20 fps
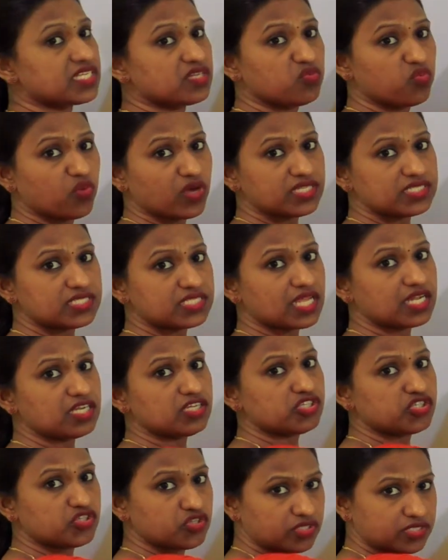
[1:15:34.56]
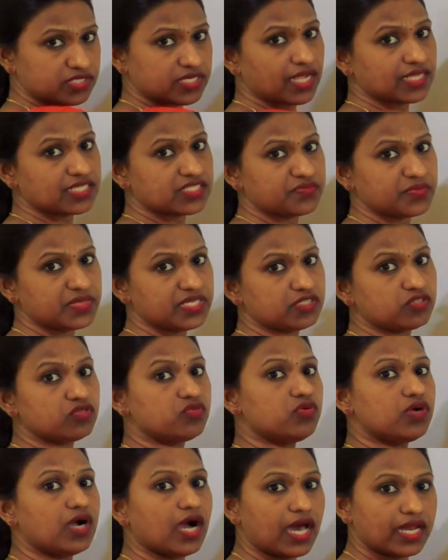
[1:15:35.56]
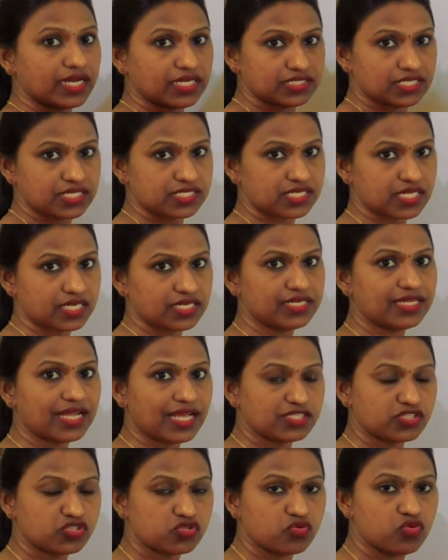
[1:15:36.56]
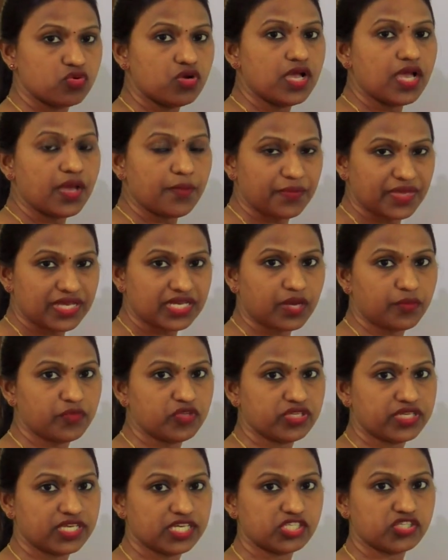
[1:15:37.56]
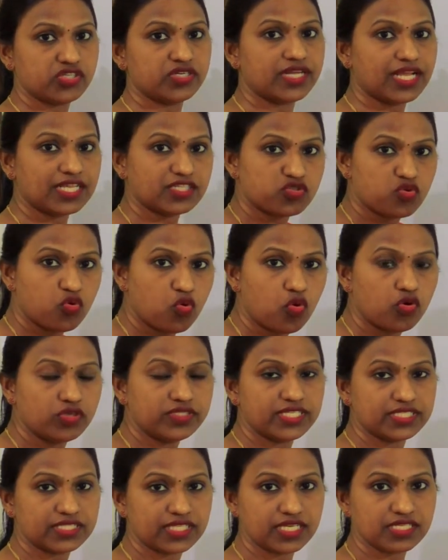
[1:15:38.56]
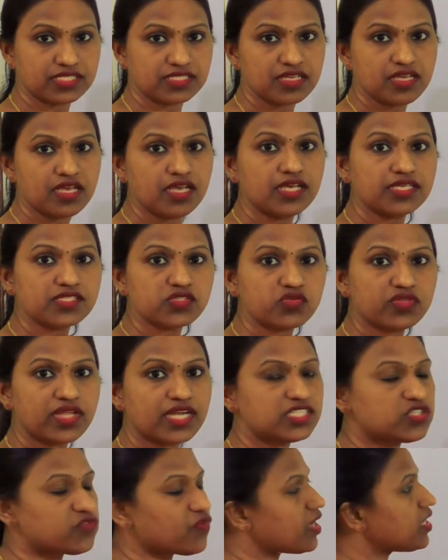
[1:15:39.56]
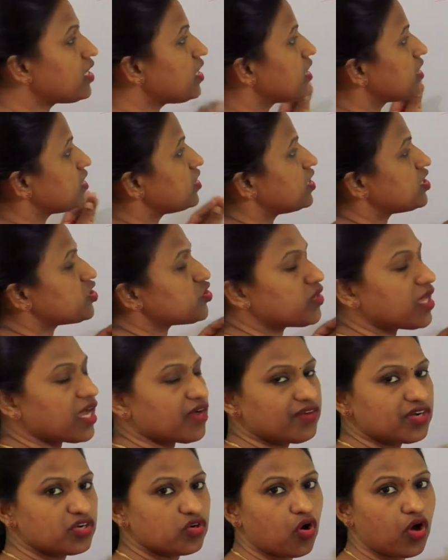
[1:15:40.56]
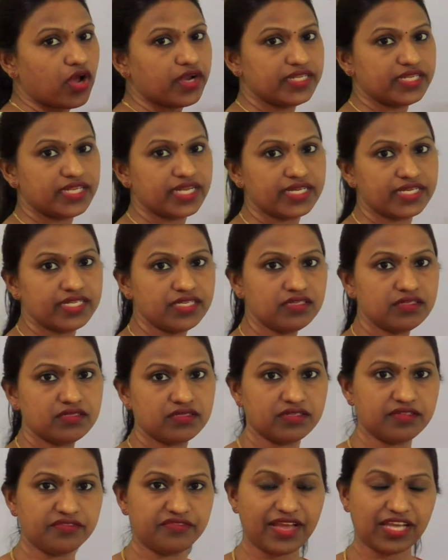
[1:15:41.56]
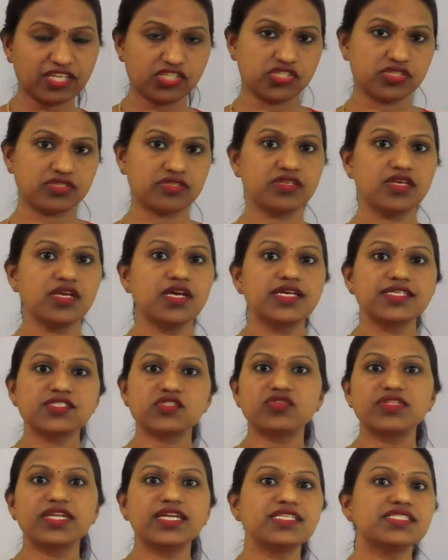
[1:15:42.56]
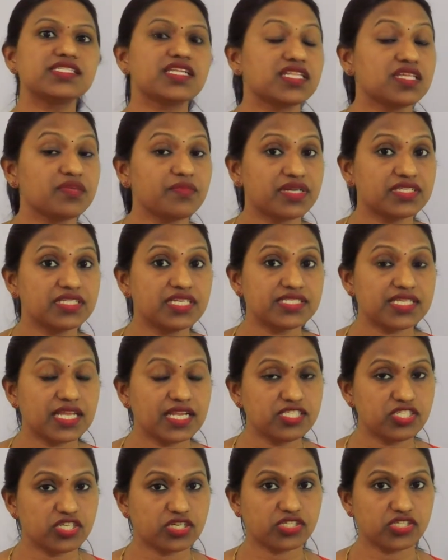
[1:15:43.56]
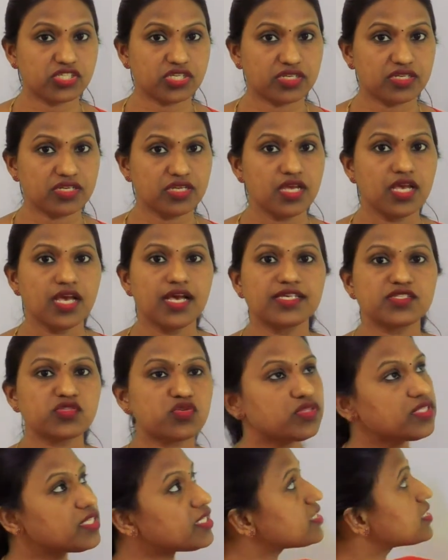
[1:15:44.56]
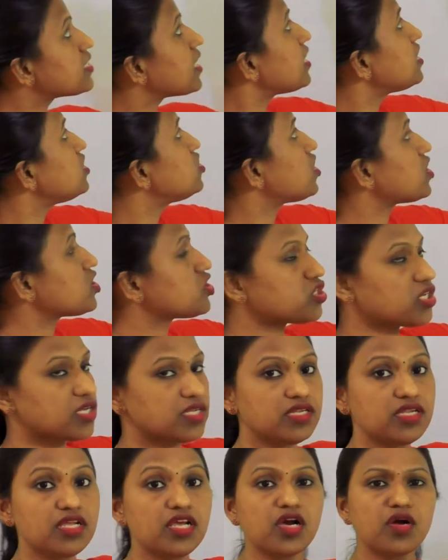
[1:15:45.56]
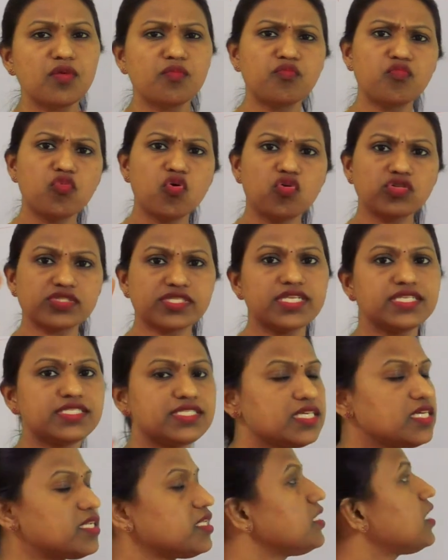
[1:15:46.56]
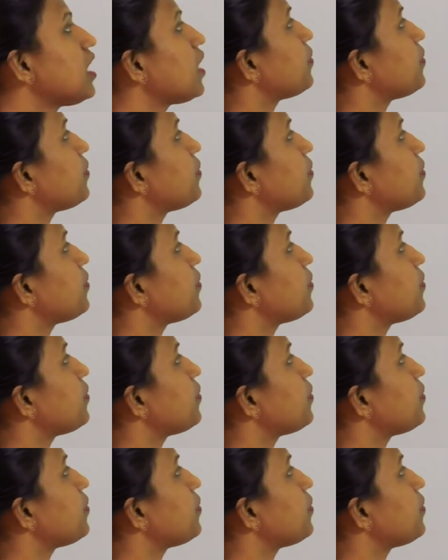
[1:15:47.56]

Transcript: in one cell should transmit to another cell. It has to make communication. It has to hold the things. So that's why they should have a coordinating fashion. So that is nothing but the cell junction. So this cell junction mostly seen in